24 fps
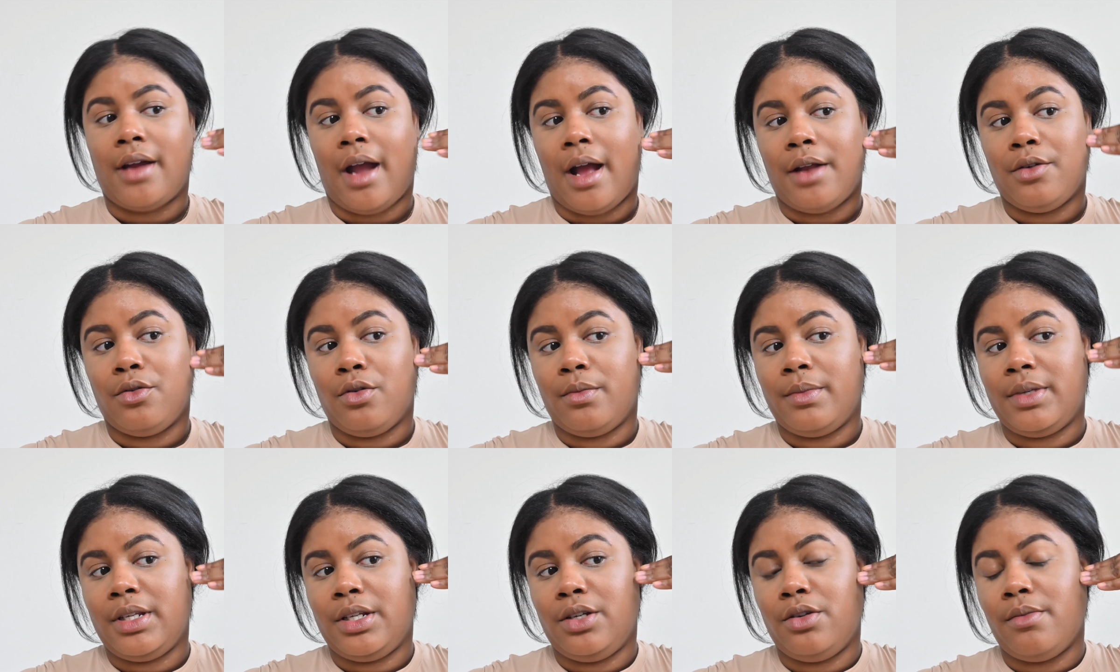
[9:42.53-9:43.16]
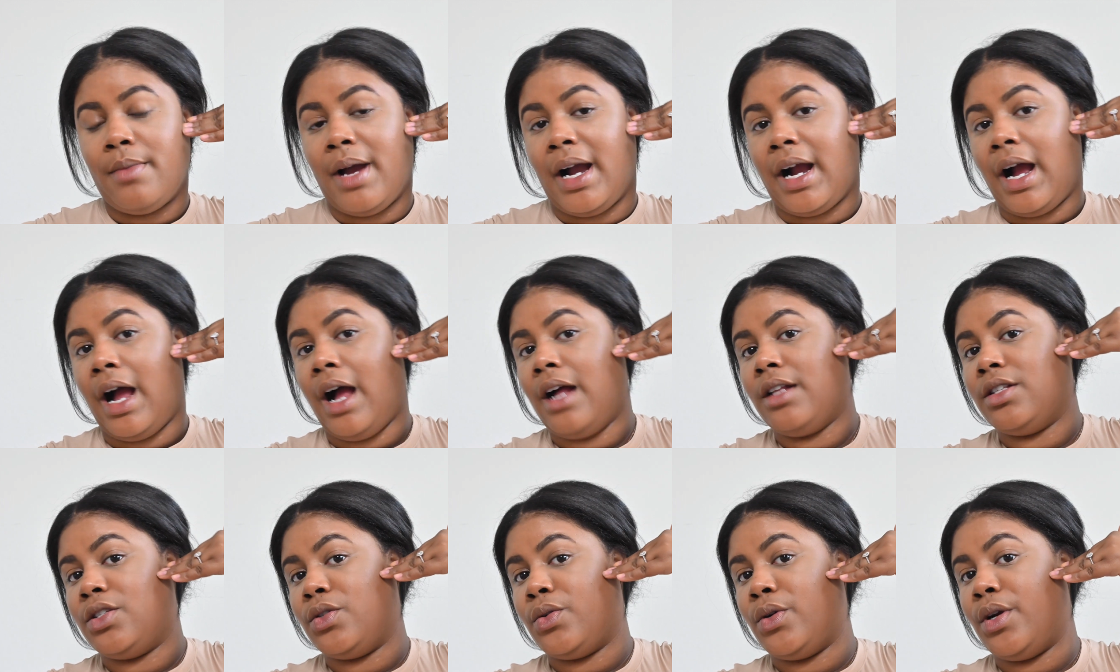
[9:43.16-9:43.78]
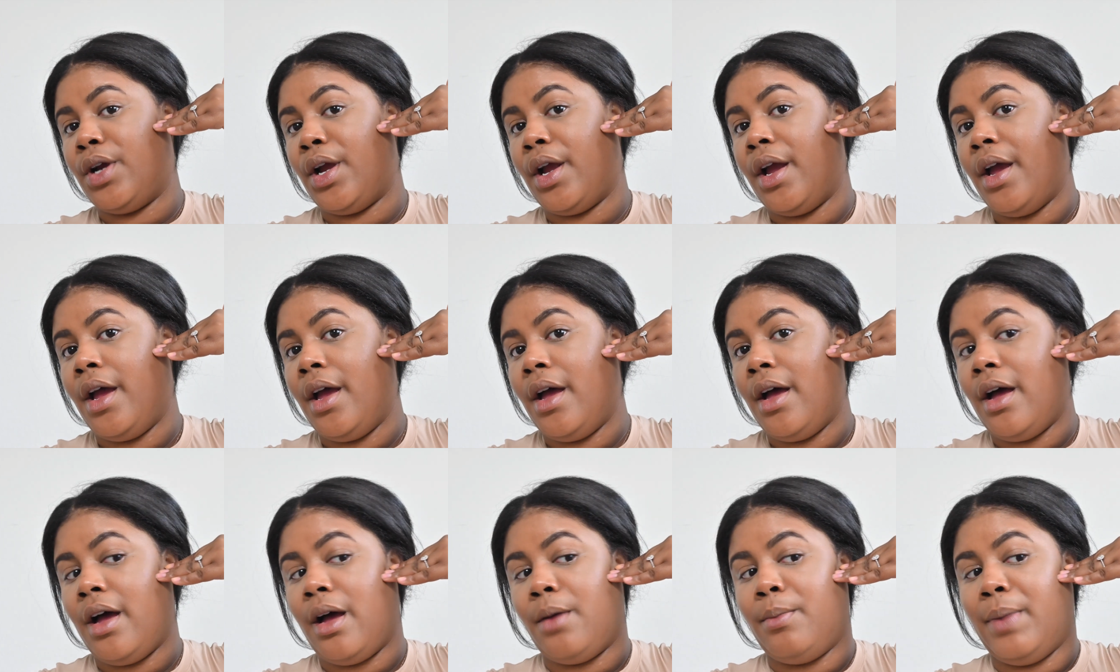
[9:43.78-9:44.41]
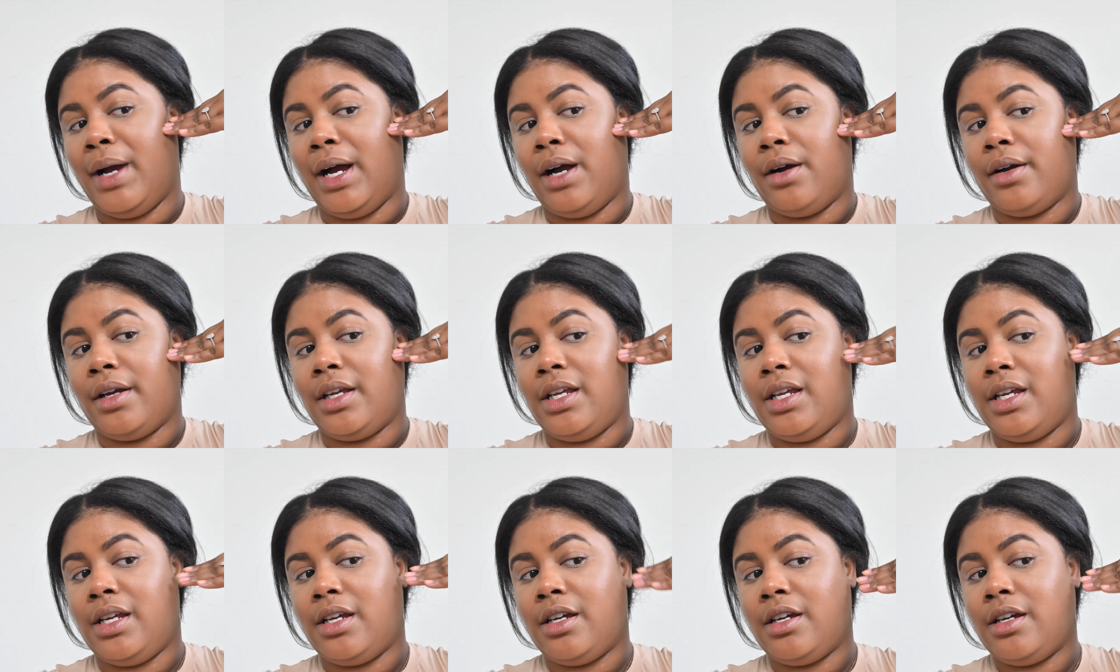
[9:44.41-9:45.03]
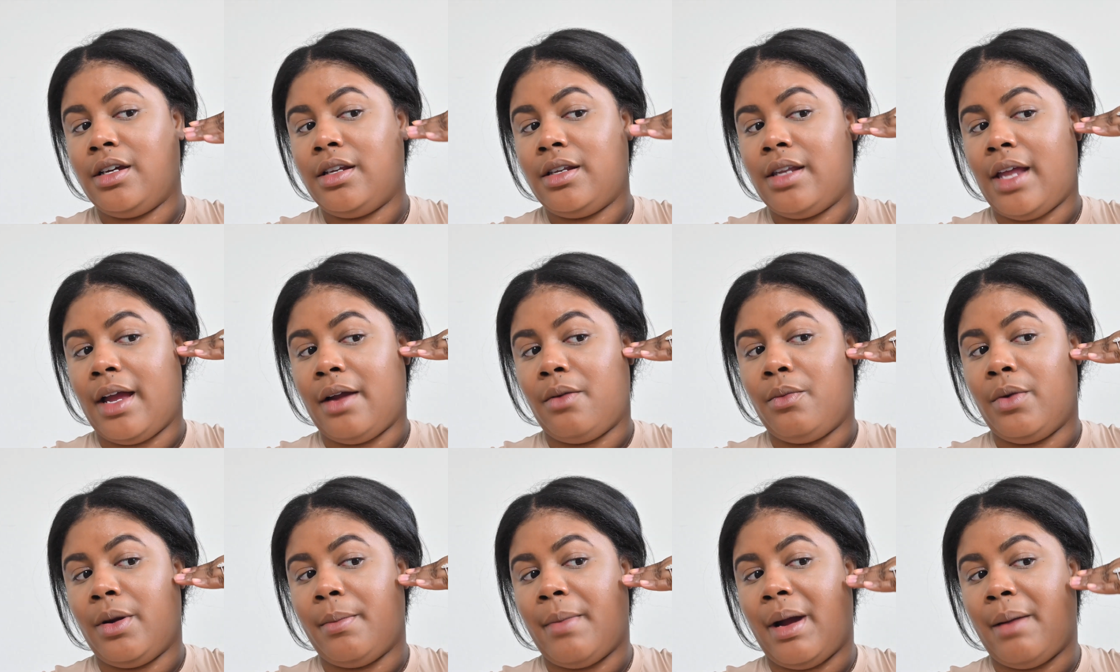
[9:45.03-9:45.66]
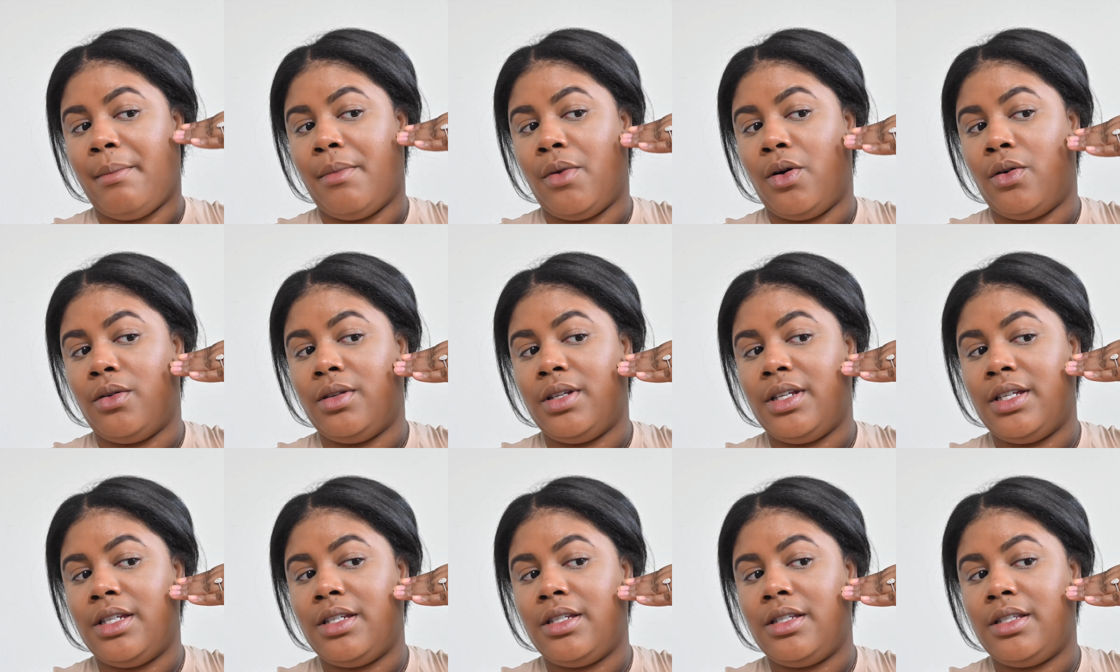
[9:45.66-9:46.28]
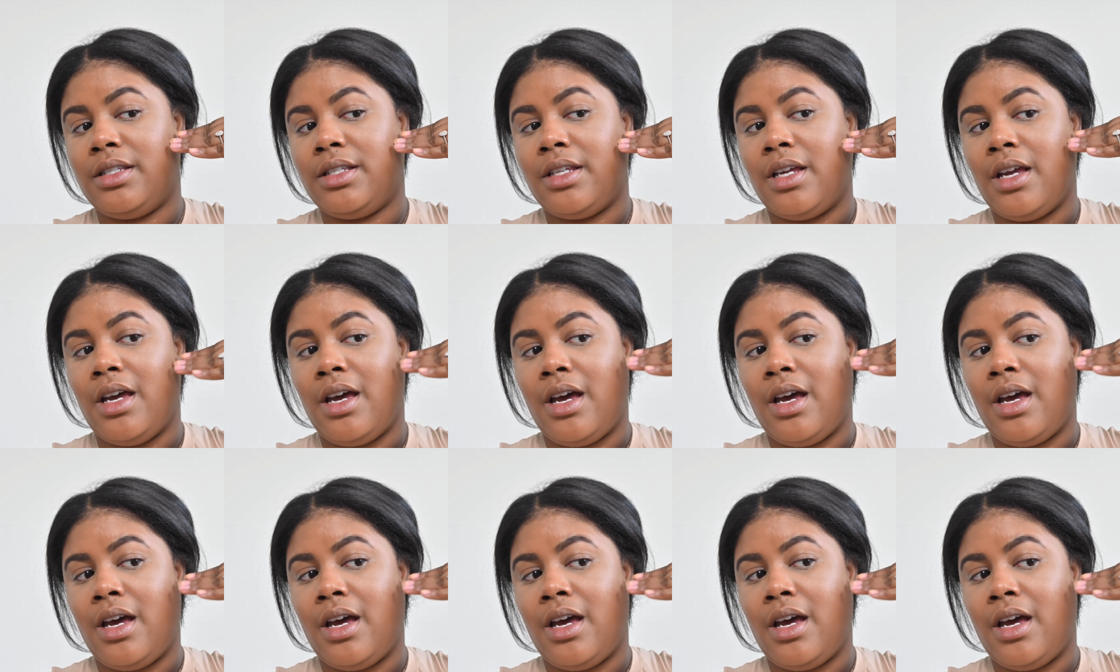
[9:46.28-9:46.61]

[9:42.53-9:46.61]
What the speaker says: I normally do my contour about here, like where my mole is,